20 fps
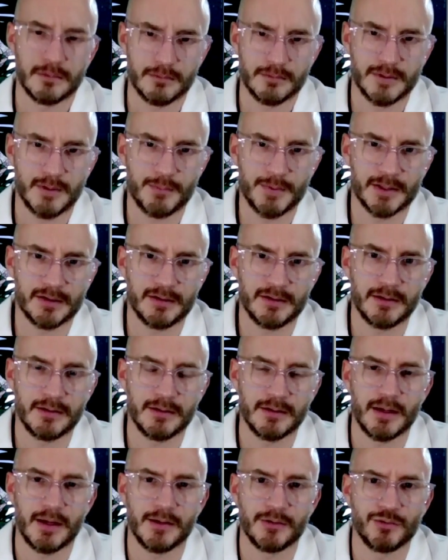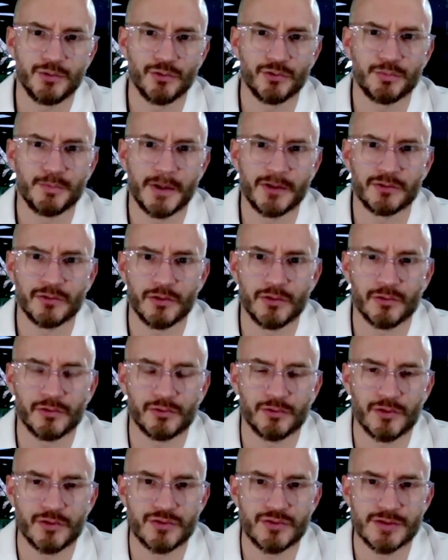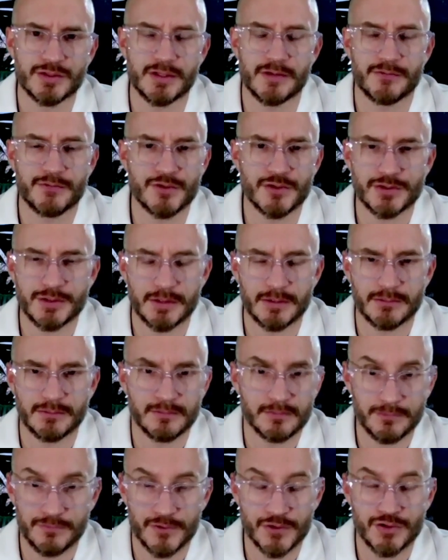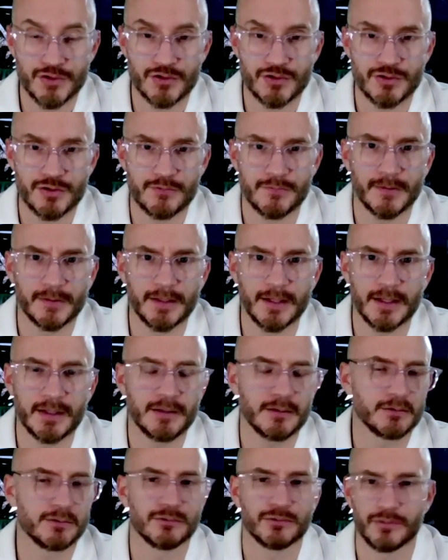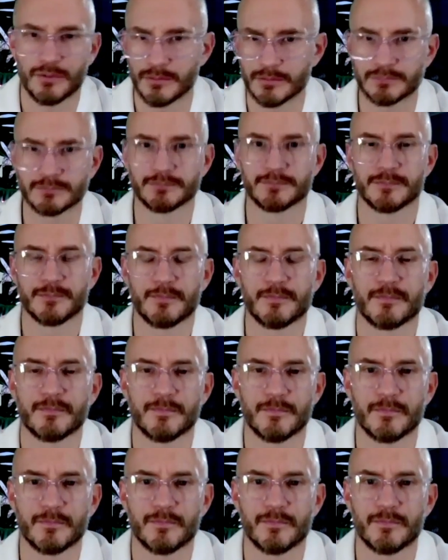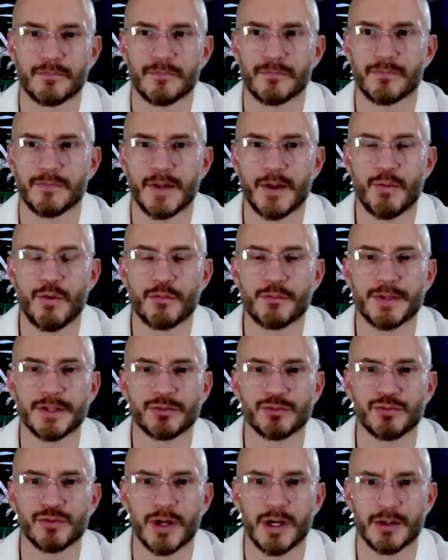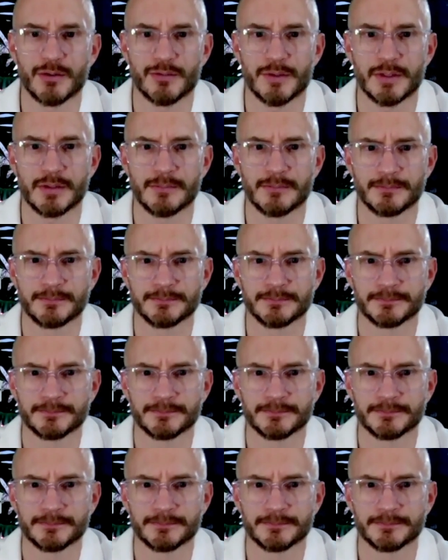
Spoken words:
Typically, I do my scoliosis surgeries the first surgery of the day, so they won't be too hungry.